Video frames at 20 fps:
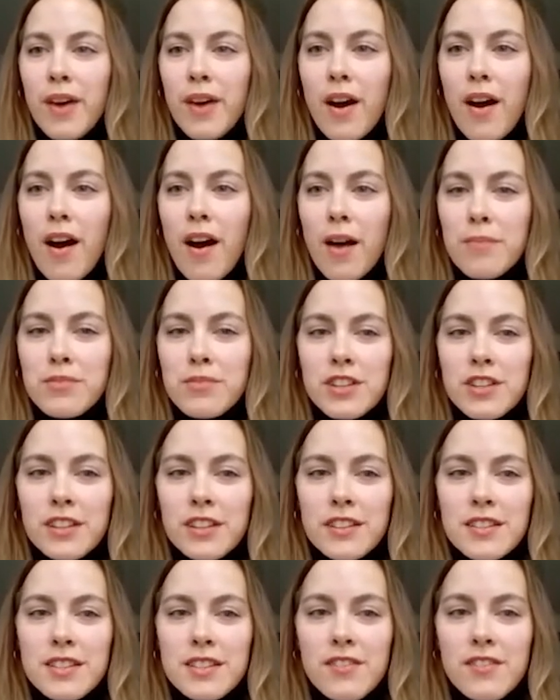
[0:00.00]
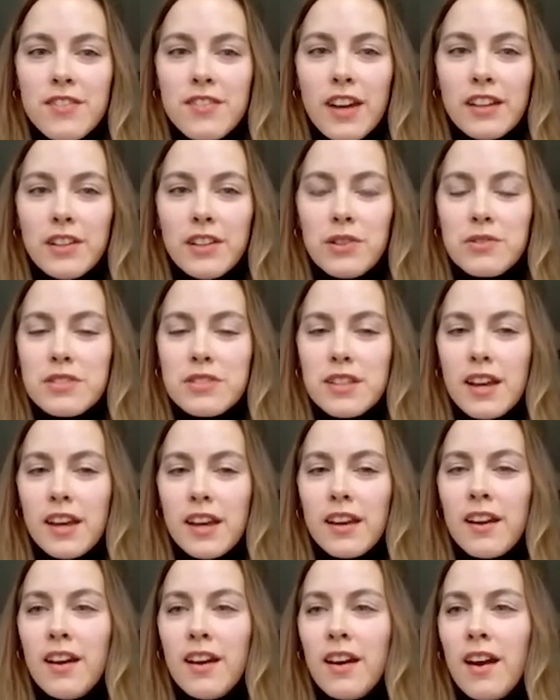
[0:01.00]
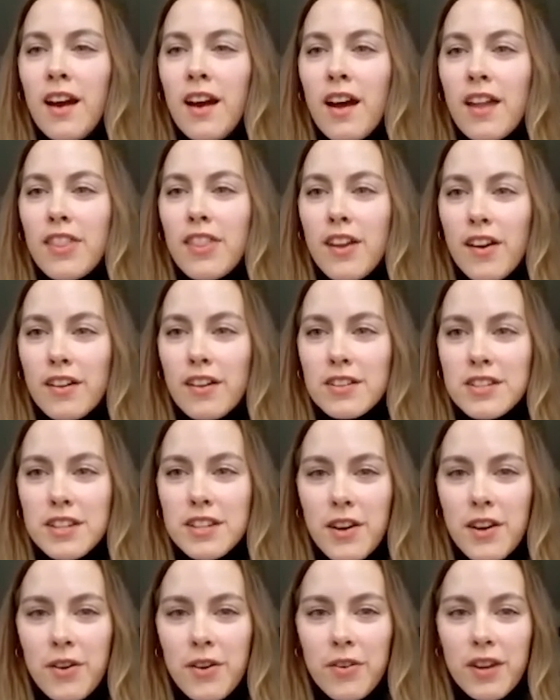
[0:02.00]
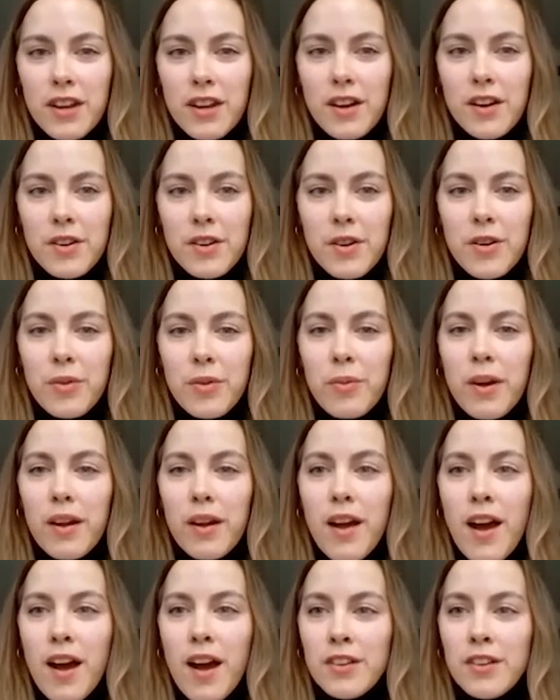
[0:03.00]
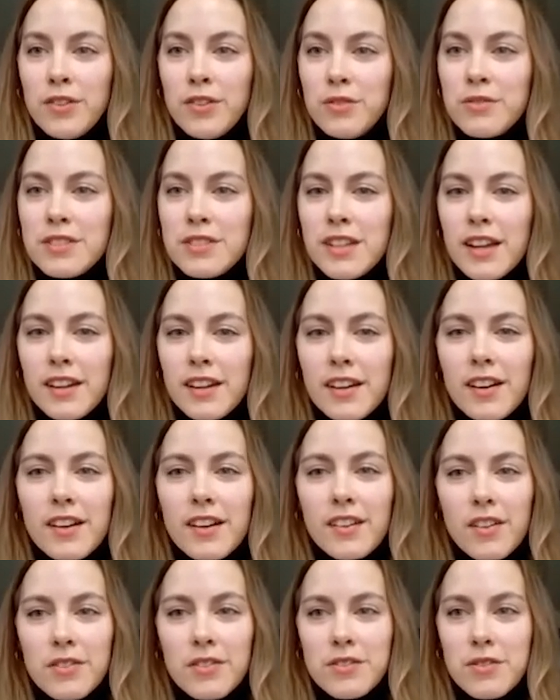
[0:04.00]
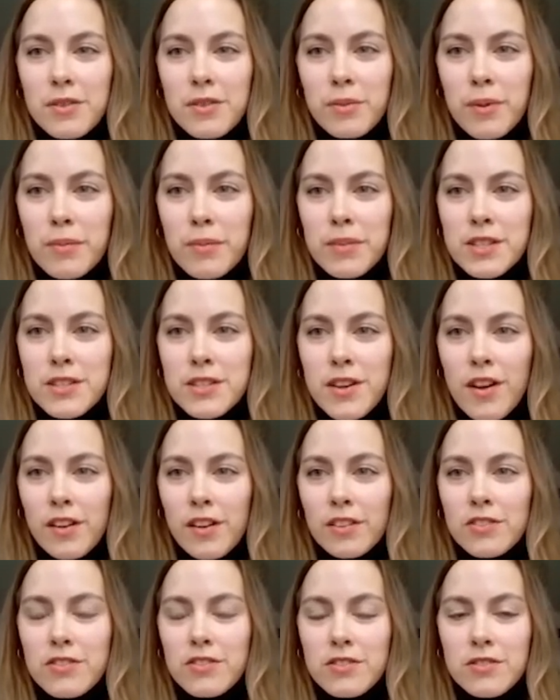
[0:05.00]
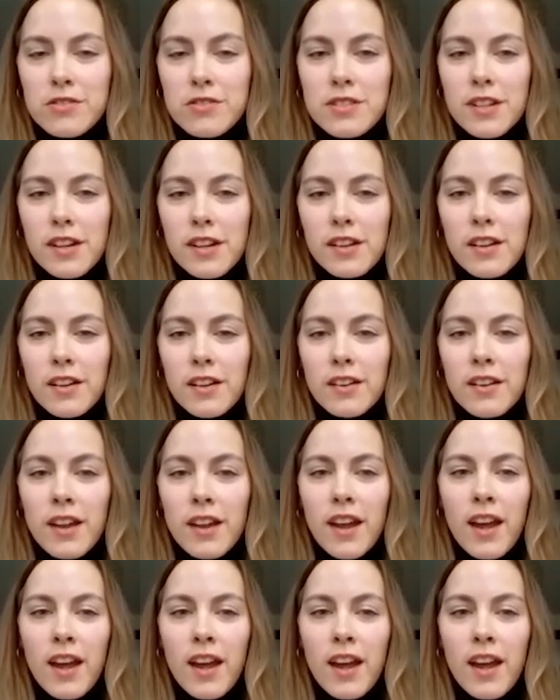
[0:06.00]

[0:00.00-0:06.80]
options and venues like the RTO ERO newsletter and also the Women's College newsletter.